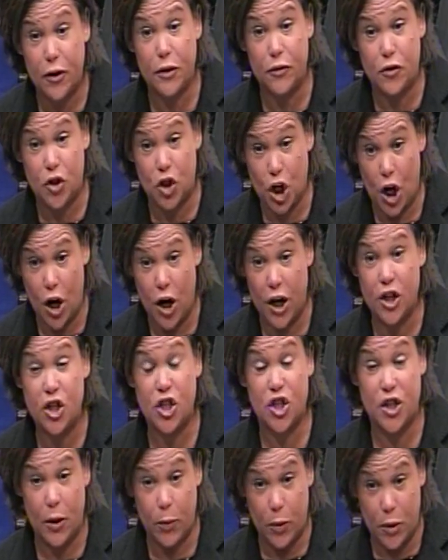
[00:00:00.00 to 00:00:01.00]
of charge
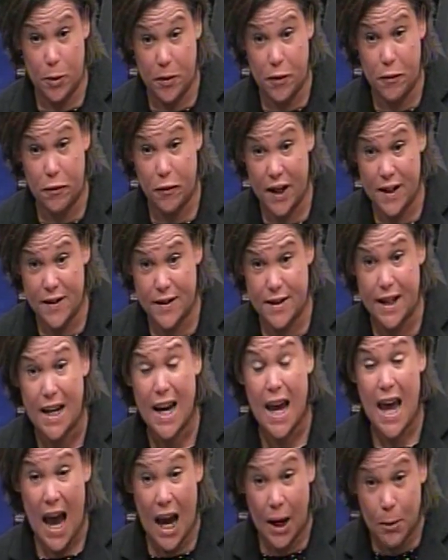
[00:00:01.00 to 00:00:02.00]
they will be facing.
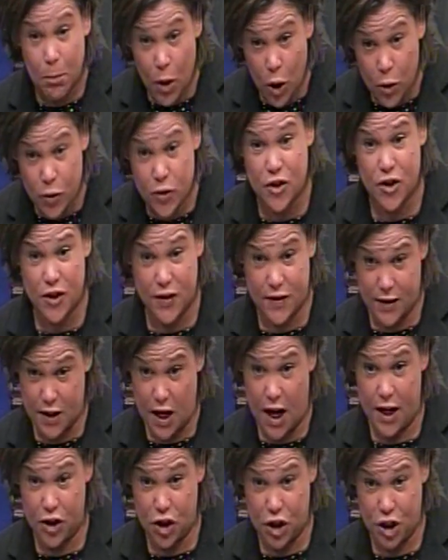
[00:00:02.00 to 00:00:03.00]
And most
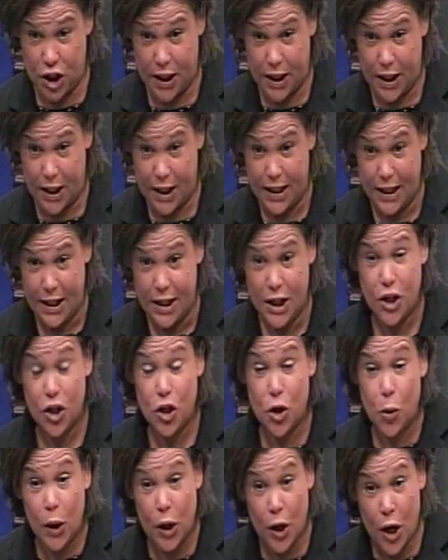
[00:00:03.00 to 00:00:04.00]
astonishingly,
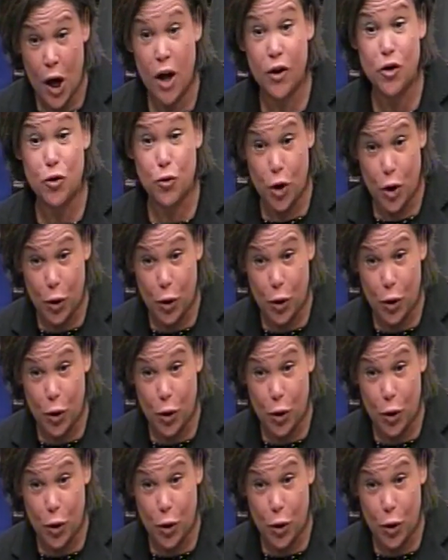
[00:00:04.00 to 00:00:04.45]
Thank you will you, not Deputy.